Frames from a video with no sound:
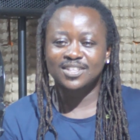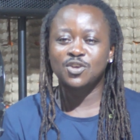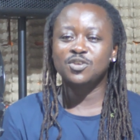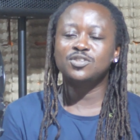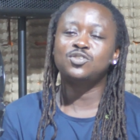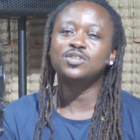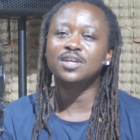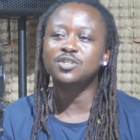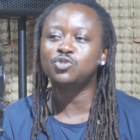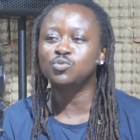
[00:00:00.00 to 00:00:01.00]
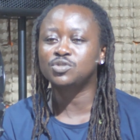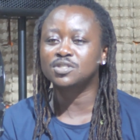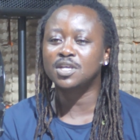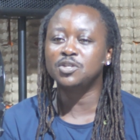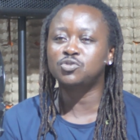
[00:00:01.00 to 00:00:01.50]
you see, the
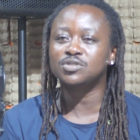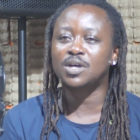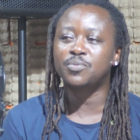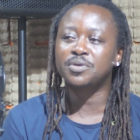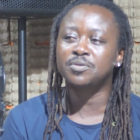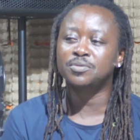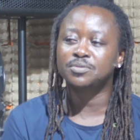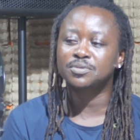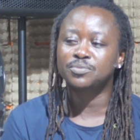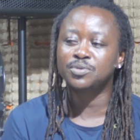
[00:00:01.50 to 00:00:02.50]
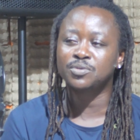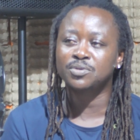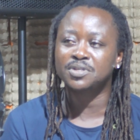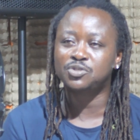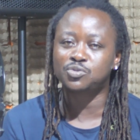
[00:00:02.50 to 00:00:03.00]
issues are
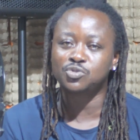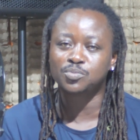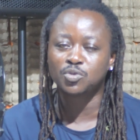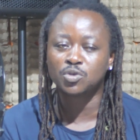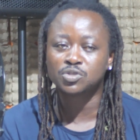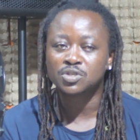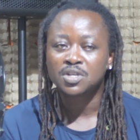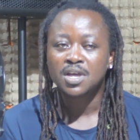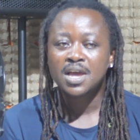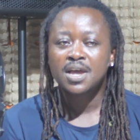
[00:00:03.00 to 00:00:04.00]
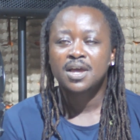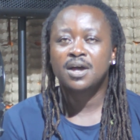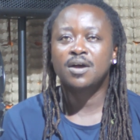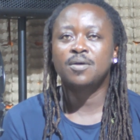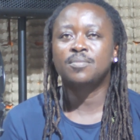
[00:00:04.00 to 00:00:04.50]
real issues because
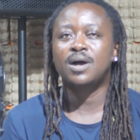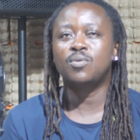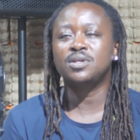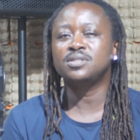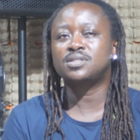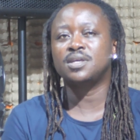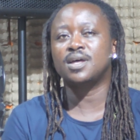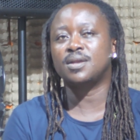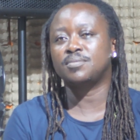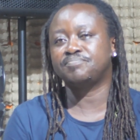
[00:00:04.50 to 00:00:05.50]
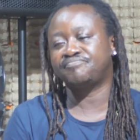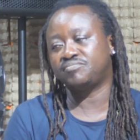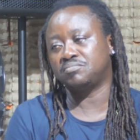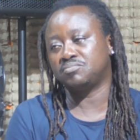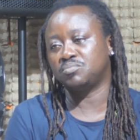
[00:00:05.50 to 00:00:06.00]
I wouldn't say that
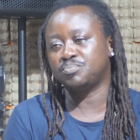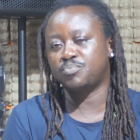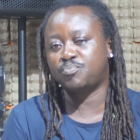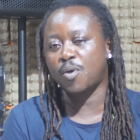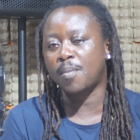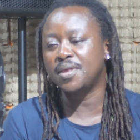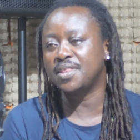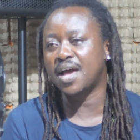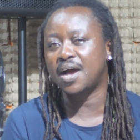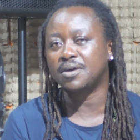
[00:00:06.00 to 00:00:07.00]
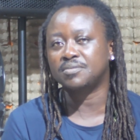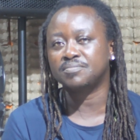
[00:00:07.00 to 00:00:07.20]
probably their